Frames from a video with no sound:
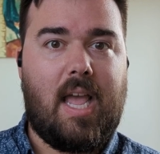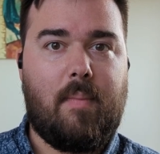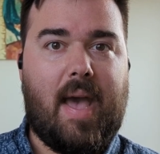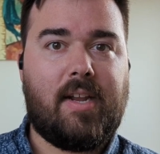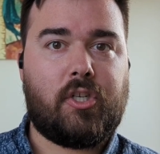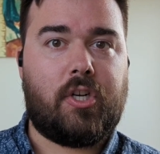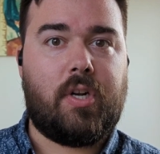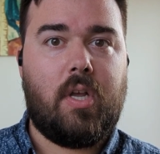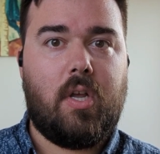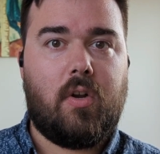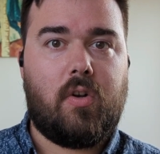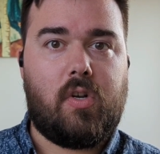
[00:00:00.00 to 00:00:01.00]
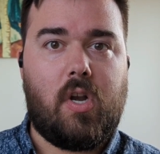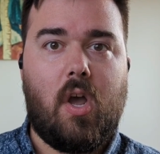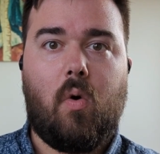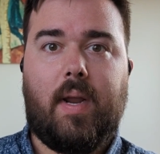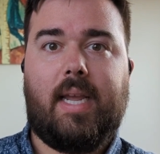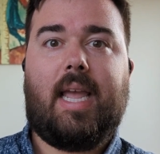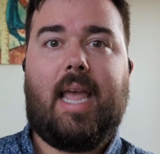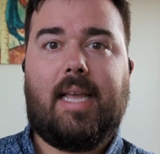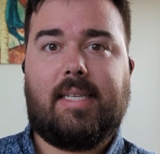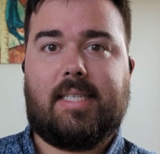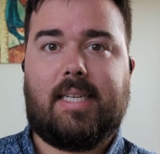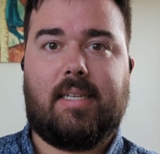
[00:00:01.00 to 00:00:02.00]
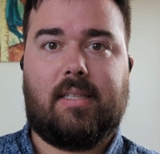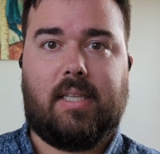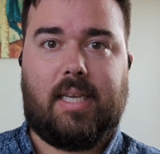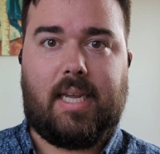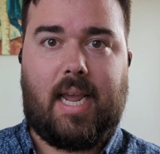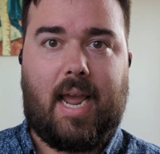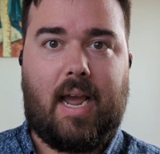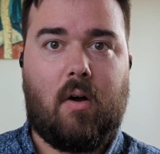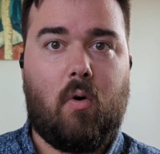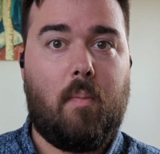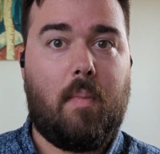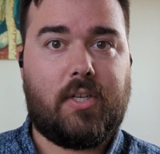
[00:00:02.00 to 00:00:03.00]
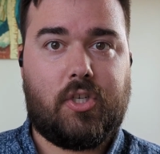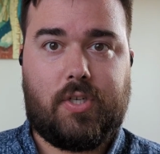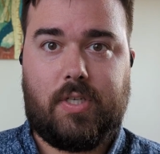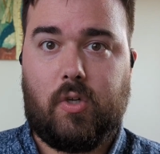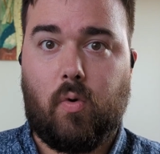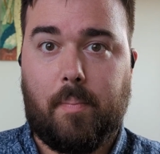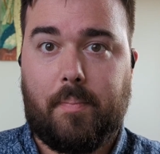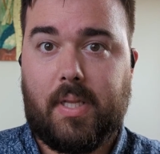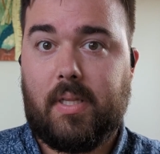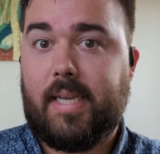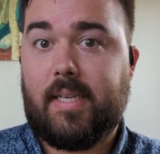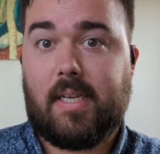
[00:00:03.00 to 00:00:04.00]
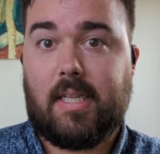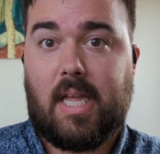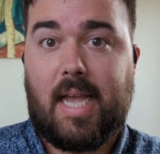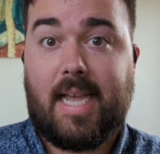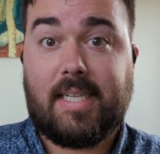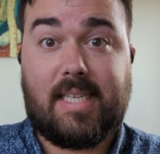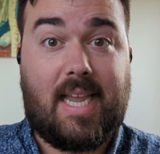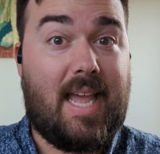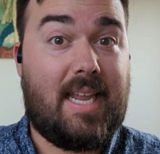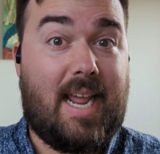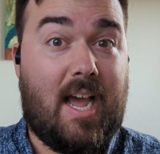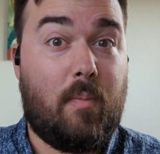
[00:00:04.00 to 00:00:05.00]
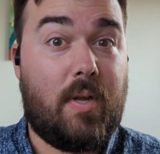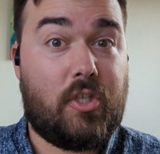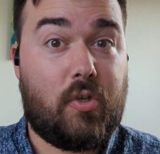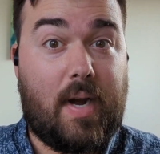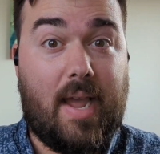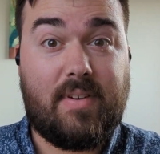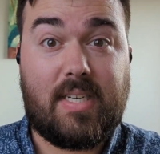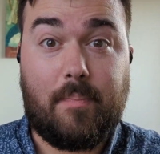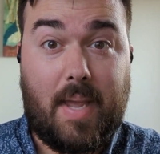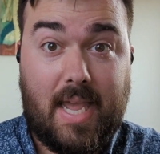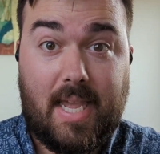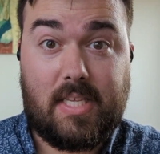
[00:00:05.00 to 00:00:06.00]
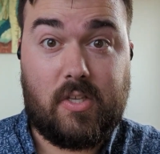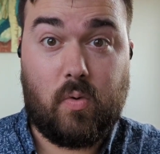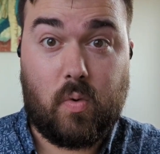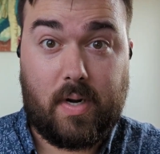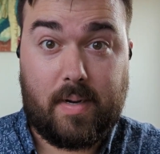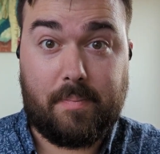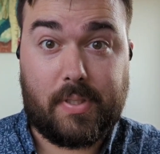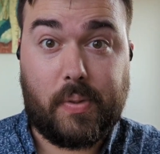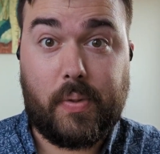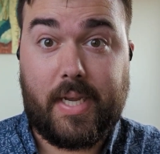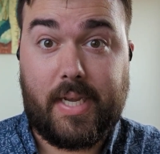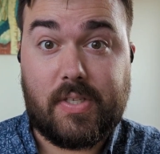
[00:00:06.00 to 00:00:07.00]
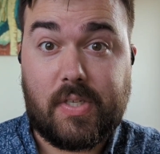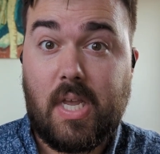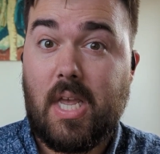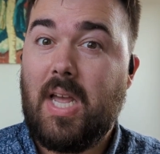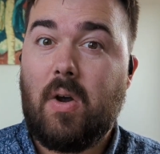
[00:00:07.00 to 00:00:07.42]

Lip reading: Imagine knowing instantly how much you're billing clients and how much you're having to pay your employees